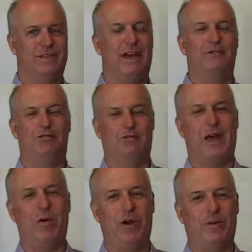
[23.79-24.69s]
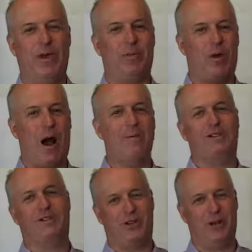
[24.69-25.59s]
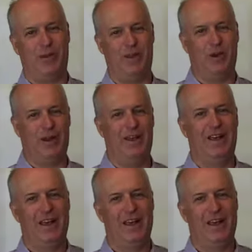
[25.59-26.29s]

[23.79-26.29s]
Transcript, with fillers: Okay, so stay with me. I promise it's going to be good.